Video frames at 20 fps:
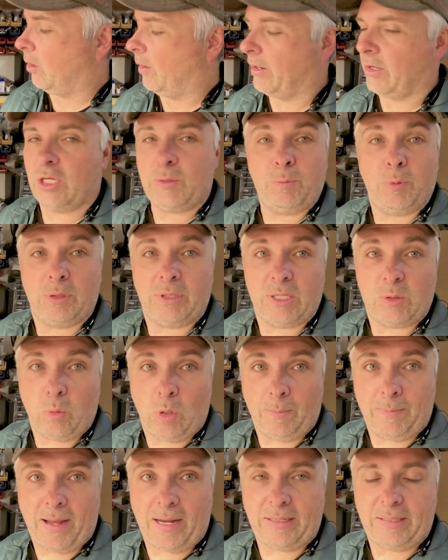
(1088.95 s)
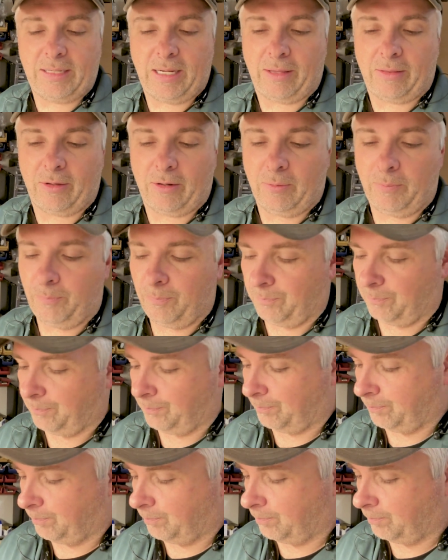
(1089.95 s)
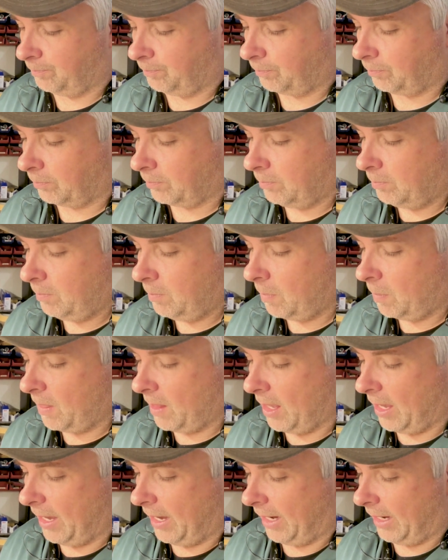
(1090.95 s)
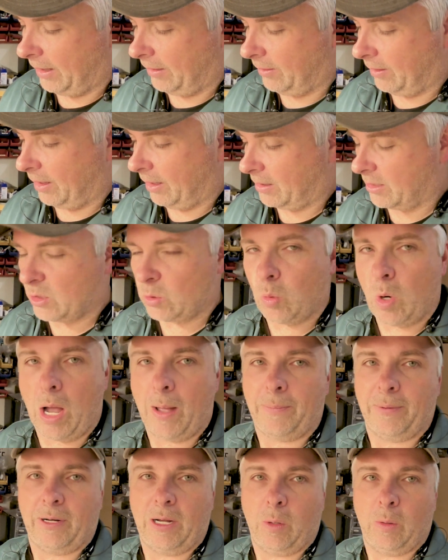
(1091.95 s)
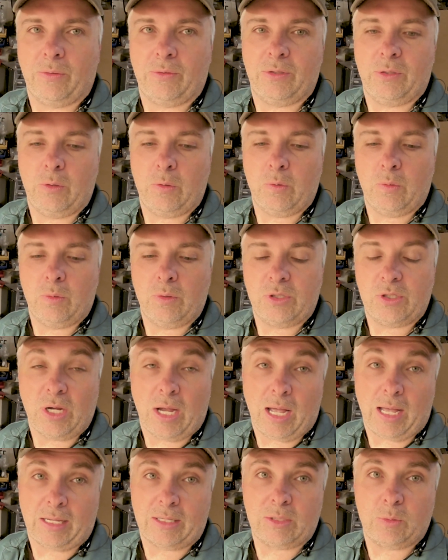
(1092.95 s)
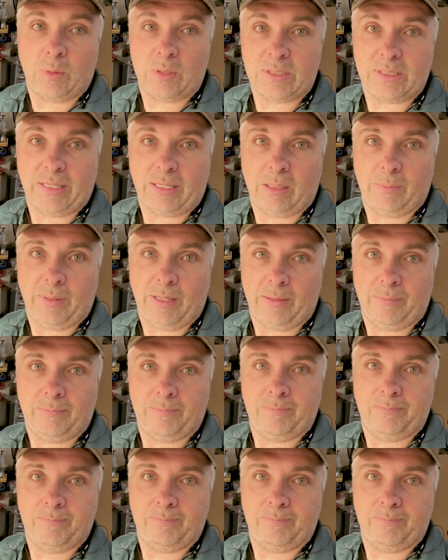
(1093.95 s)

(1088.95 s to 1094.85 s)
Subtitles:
go ahead and just put this one back together and then swap it out with new shocks once they come in.